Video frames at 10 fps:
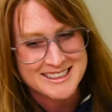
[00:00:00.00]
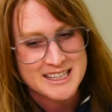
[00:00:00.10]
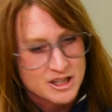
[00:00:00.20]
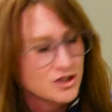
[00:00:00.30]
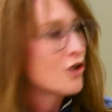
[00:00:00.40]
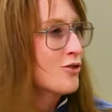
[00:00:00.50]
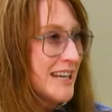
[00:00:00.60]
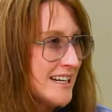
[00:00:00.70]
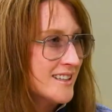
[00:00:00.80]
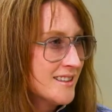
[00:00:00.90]
it. You don't
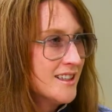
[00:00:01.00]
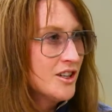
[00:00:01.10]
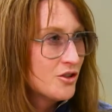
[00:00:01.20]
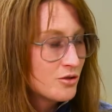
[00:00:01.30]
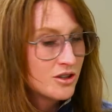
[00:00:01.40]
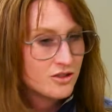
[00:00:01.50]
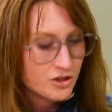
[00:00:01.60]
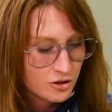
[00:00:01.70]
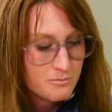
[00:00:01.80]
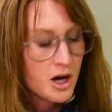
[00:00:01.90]
need it. You can,
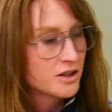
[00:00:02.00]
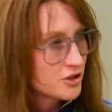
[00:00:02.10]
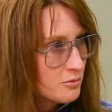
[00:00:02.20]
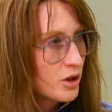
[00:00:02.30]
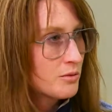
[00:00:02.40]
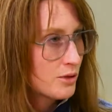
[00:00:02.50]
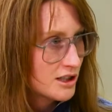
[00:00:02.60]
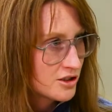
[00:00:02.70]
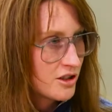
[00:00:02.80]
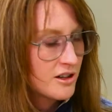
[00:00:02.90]
monitor blood
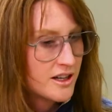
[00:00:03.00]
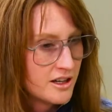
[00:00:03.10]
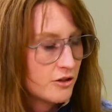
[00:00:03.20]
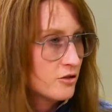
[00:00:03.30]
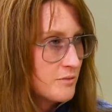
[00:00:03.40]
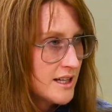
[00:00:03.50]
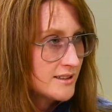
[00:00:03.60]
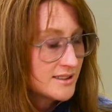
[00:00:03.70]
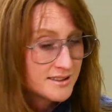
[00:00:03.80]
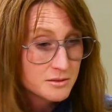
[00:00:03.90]
pressure and other
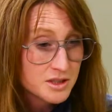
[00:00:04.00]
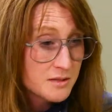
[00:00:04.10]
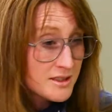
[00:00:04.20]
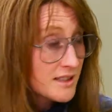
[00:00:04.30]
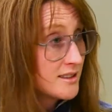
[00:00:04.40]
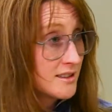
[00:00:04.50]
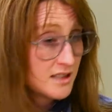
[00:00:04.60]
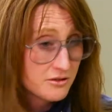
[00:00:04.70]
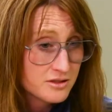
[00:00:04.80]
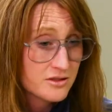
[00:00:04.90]
means. And sometimes that's a
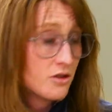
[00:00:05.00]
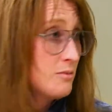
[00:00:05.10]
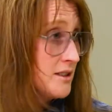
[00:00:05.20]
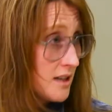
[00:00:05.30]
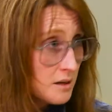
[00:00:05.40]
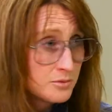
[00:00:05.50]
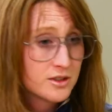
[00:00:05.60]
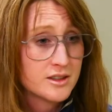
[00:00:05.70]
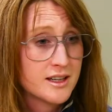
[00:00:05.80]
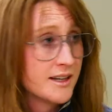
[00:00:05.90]
stethoscope, a
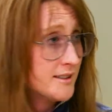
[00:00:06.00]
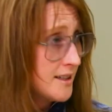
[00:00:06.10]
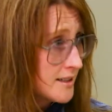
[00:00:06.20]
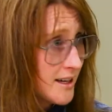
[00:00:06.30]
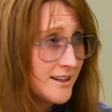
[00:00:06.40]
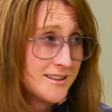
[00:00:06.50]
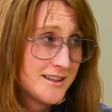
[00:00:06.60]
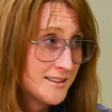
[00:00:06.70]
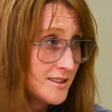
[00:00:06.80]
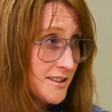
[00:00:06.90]
Doppler, and a dedicated
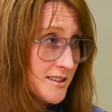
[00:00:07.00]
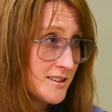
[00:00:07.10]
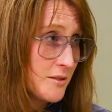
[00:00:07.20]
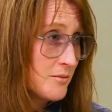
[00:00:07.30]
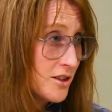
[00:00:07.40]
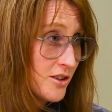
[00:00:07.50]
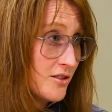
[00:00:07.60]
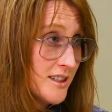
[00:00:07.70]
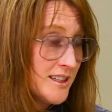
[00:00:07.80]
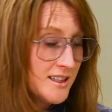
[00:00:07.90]
anesthetist.
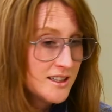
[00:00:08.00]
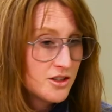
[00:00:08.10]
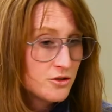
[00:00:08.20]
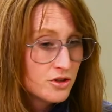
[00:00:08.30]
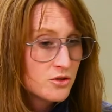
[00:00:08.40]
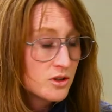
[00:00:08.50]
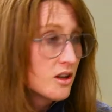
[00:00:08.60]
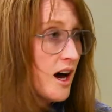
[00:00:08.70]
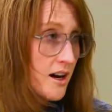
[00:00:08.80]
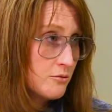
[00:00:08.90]
You can do a
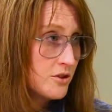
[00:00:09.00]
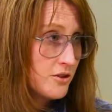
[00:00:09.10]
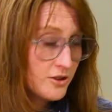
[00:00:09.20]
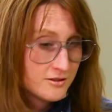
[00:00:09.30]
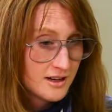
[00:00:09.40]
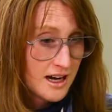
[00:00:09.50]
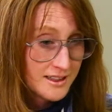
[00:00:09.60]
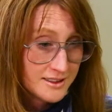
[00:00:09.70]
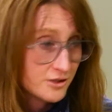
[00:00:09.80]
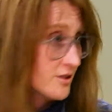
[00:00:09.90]
lot with your
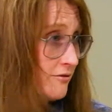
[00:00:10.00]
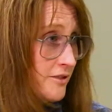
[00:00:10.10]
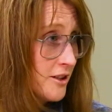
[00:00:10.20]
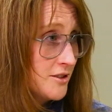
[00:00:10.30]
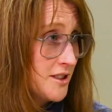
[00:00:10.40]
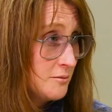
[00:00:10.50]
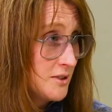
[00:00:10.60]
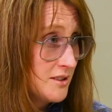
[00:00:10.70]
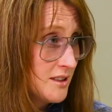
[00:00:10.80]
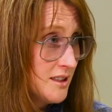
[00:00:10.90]
eyes, ears, and
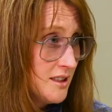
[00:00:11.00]
fingertips.